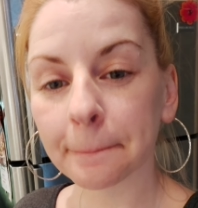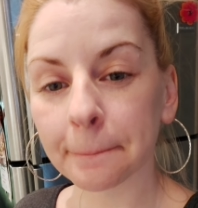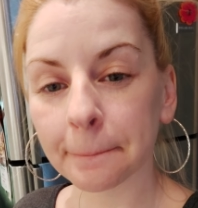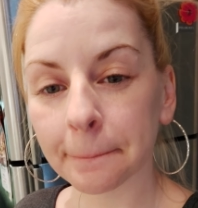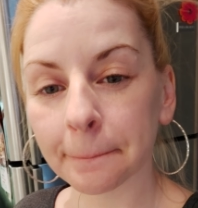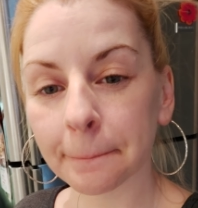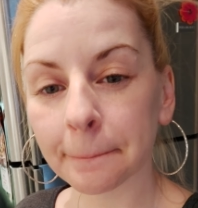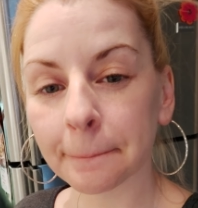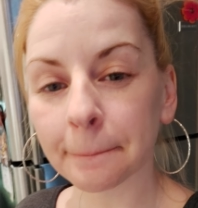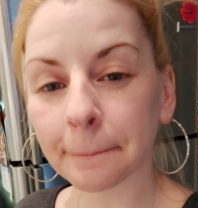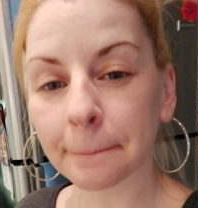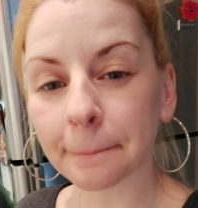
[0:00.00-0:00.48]

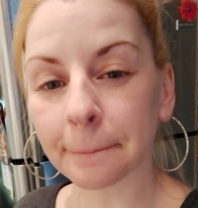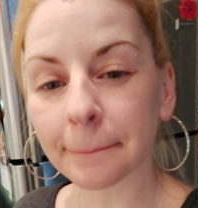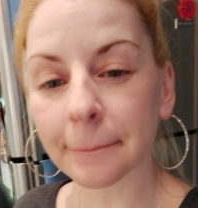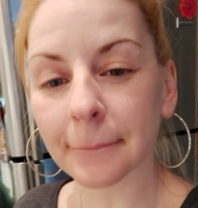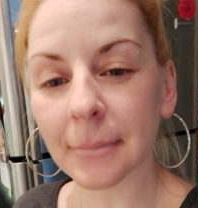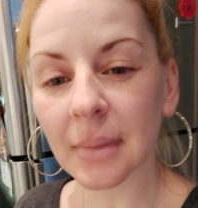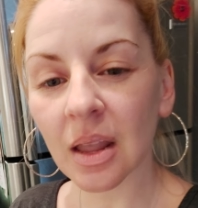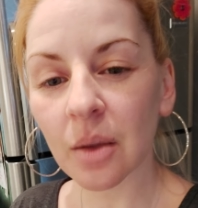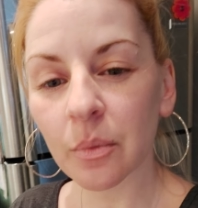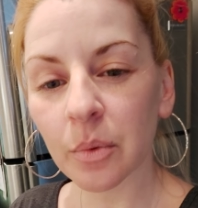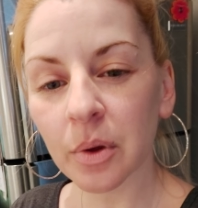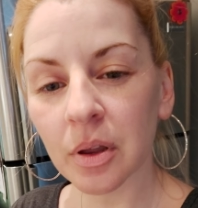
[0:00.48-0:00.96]
I
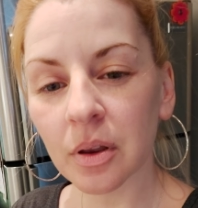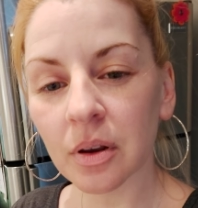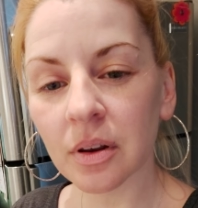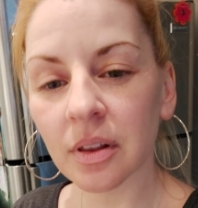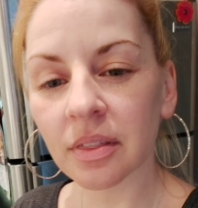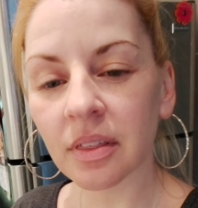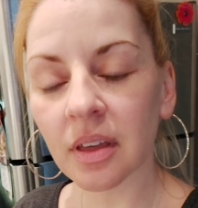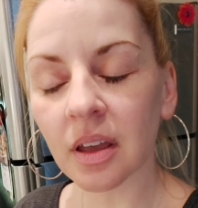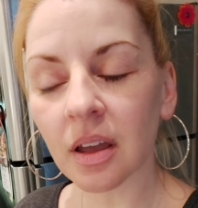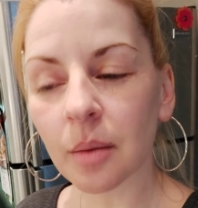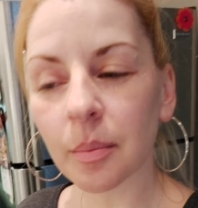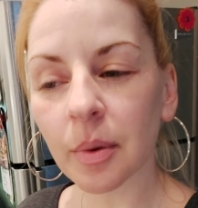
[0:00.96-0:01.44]
want you to
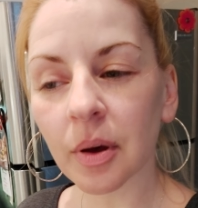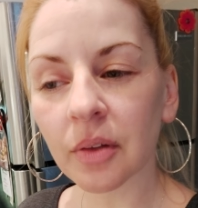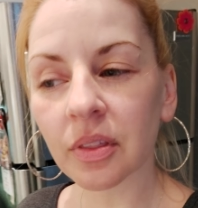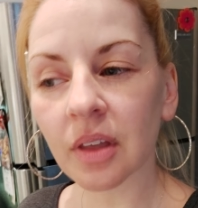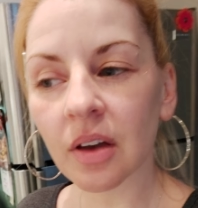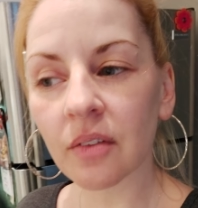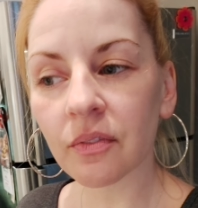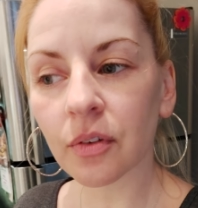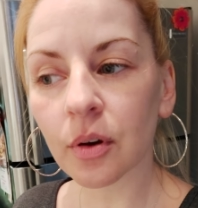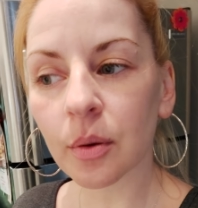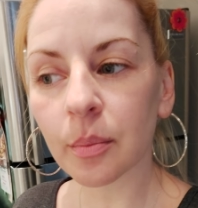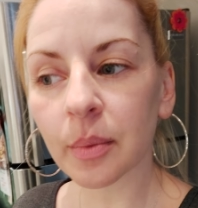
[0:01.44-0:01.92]
think about
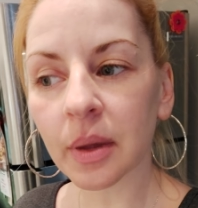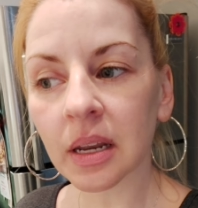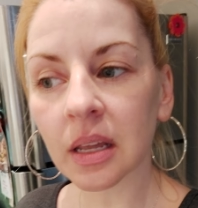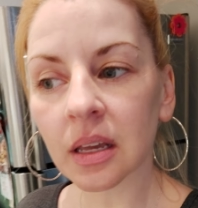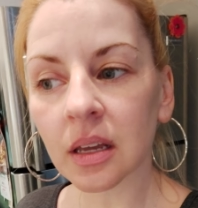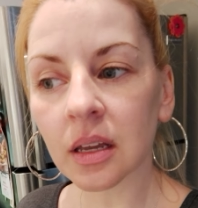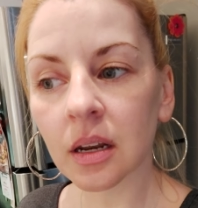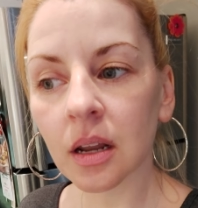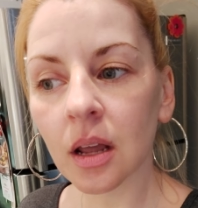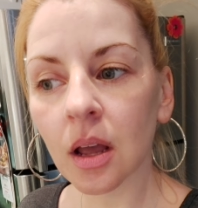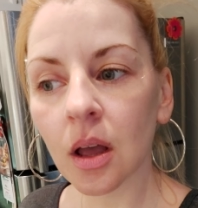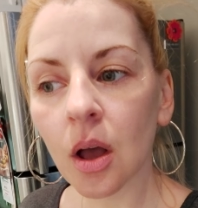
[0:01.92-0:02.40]
that for a
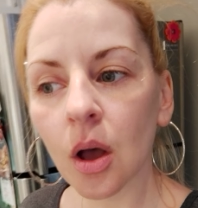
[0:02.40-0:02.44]
minute.